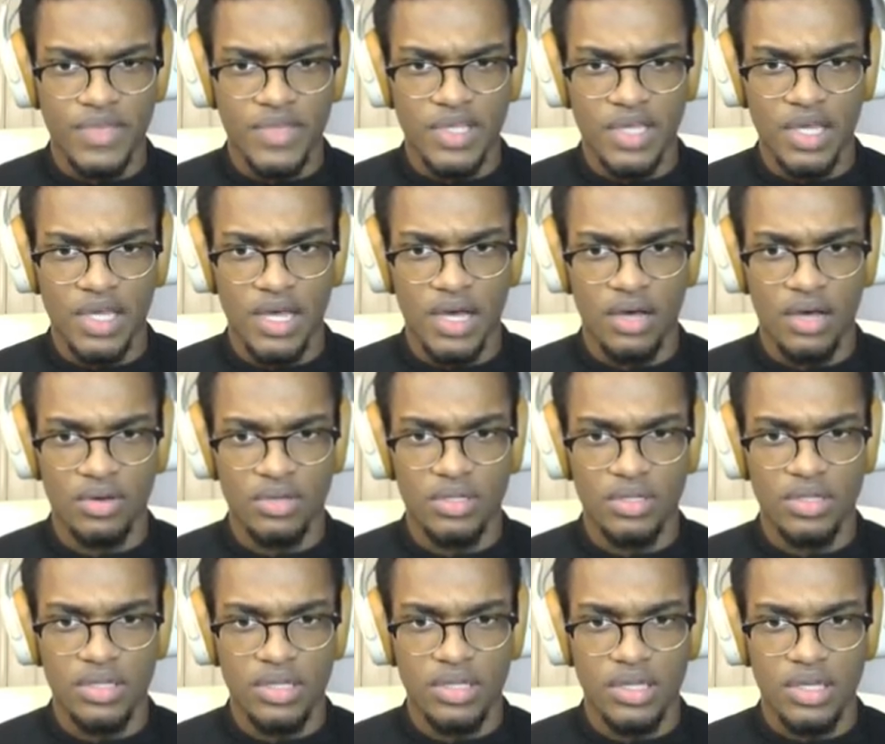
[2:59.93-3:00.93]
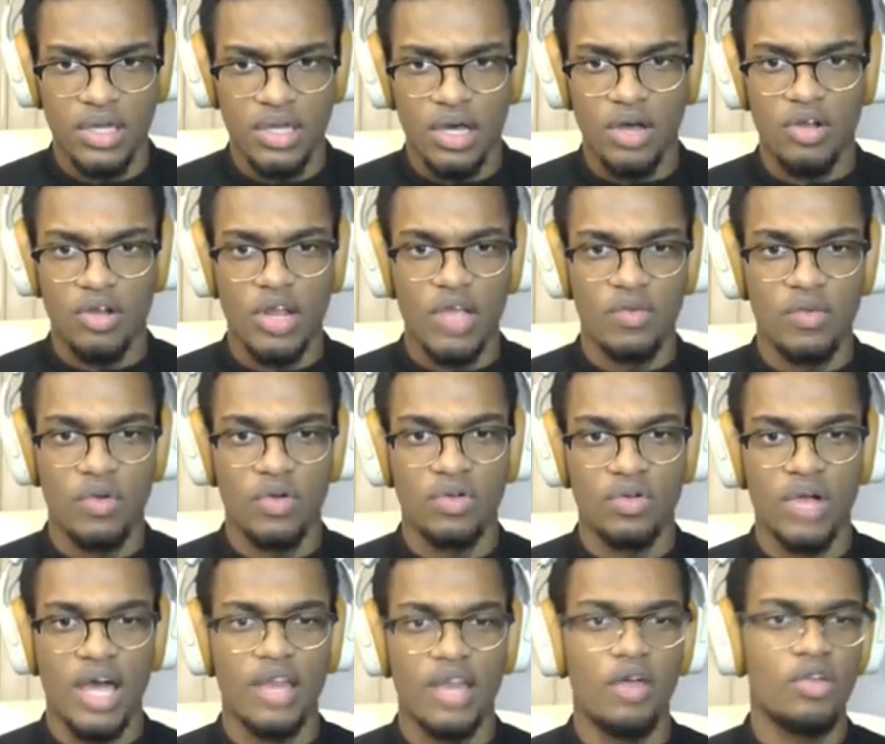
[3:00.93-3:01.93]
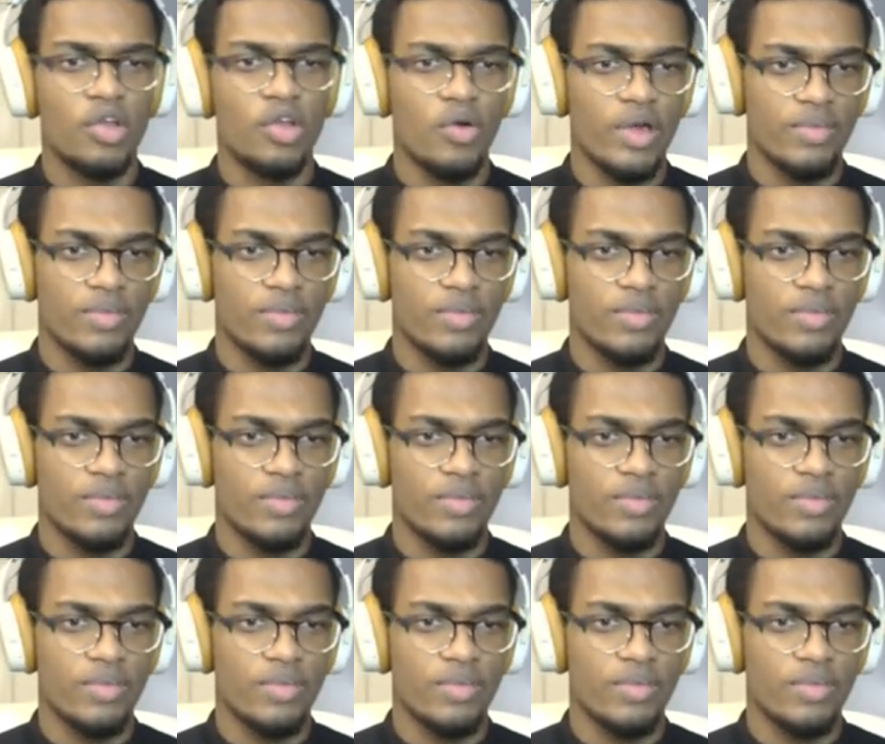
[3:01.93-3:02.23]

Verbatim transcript: Oh. All right, well, I don't know what I'm